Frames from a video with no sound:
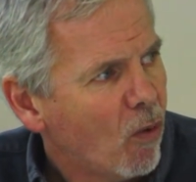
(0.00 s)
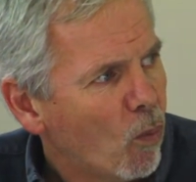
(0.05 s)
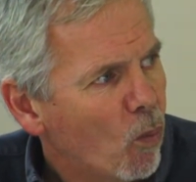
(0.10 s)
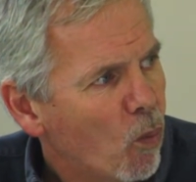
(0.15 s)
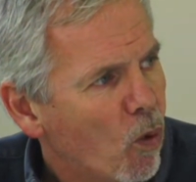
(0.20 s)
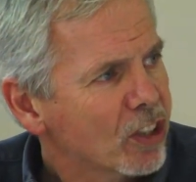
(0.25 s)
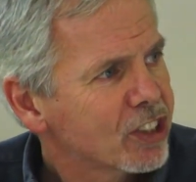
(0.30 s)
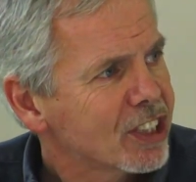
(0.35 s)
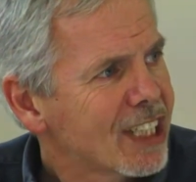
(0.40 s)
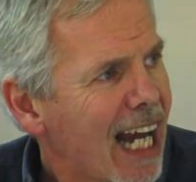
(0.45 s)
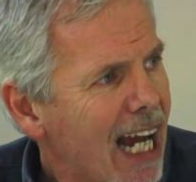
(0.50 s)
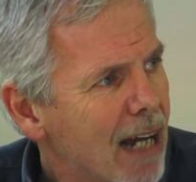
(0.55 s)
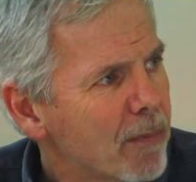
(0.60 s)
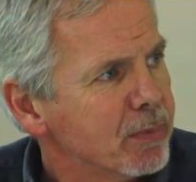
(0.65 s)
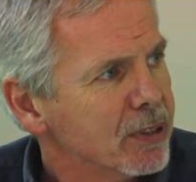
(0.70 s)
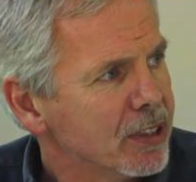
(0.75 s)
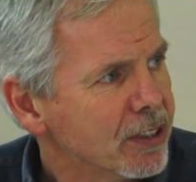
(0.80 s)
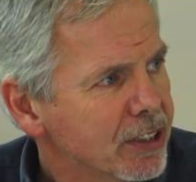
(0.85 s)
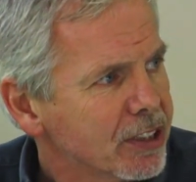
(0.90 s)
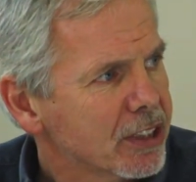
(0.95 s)
what's
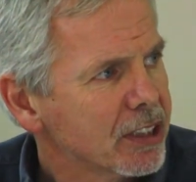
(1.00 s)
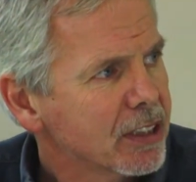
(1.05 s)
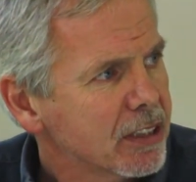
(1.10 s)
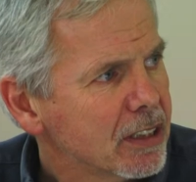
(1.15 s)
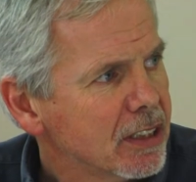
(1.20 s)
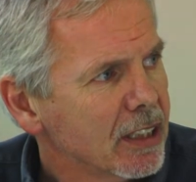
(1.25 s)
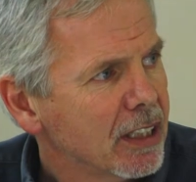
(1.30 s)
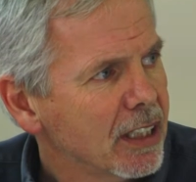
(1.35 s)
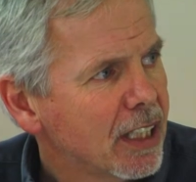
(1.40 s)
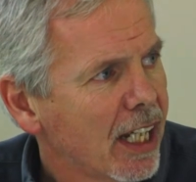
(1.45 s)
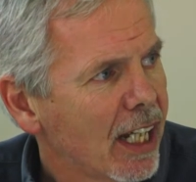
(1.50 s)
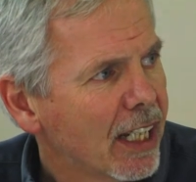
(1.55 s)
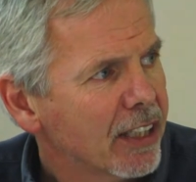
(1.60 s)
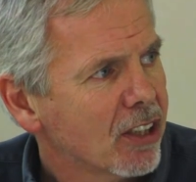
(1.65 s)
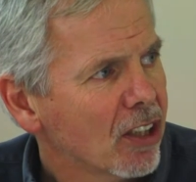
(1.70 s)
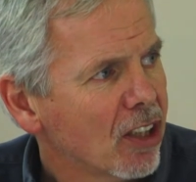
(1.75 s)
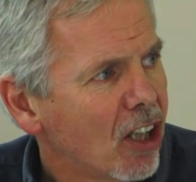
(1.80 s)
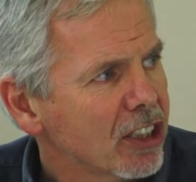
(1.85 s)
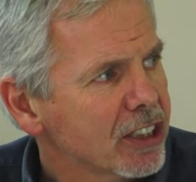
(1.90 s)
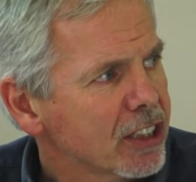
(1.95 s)
happened in
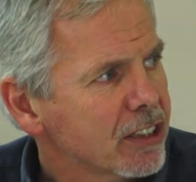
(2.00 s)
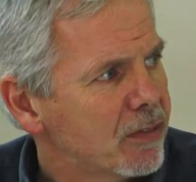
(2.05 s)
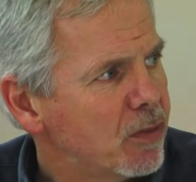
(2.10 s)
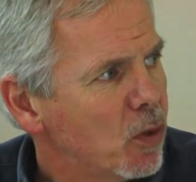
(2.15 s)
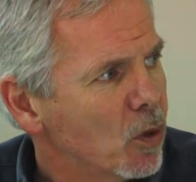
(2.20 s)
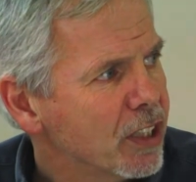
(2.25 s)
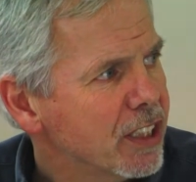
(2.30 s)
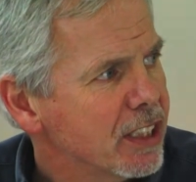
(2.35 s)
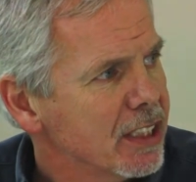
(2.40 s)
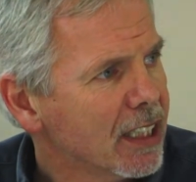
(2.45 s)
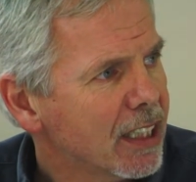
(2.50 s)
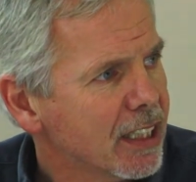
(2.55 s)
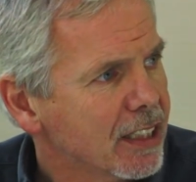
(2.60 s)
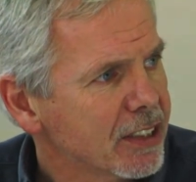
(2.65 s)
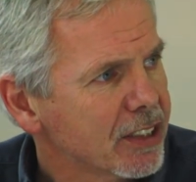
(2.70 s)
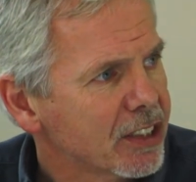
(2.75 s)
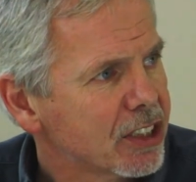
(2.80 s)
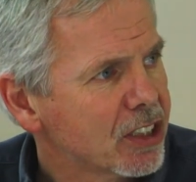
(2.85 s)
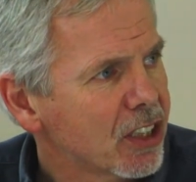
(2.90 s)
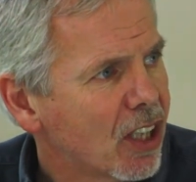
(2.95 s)
the last 40
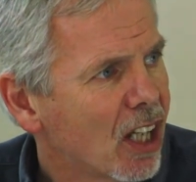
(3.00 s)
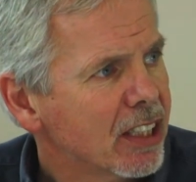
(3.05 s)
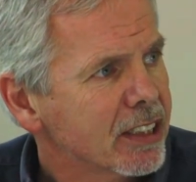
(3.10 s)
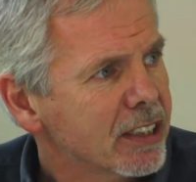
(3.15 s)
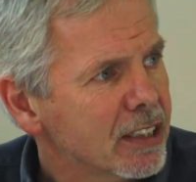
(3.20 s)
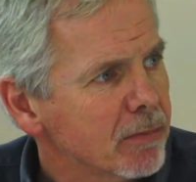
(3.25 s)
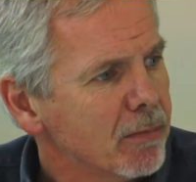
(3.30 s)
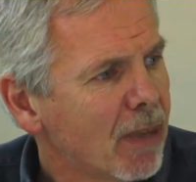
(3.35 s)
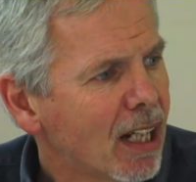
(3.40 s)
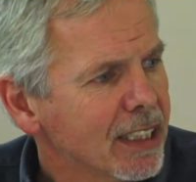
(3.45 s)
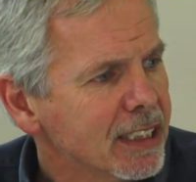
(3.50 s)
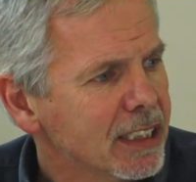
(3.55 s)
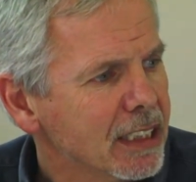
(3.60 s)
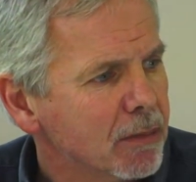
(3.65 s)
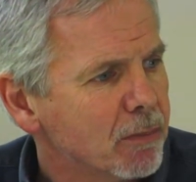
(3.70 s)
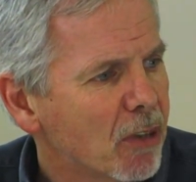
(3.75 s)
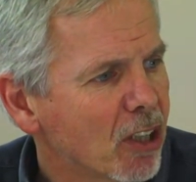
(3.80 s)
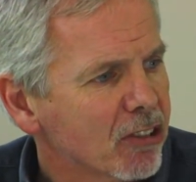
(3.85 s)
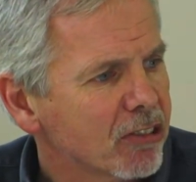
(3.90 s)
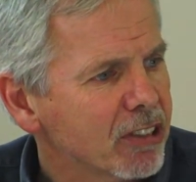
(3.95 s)
years to undermine
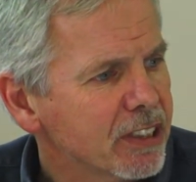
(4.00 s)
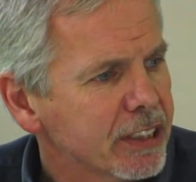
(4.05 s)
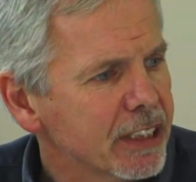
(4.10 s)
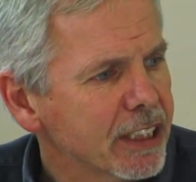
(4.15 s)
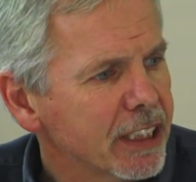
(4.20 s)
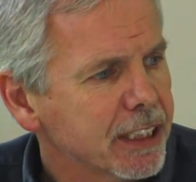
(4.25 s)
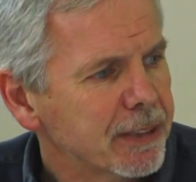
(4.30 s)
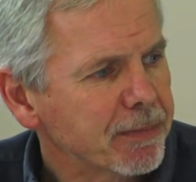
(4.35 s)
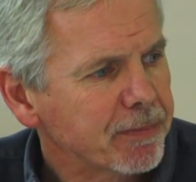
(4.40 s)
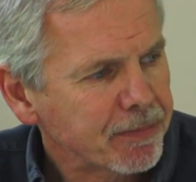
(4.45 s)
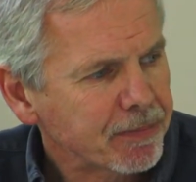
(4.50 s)
democracy,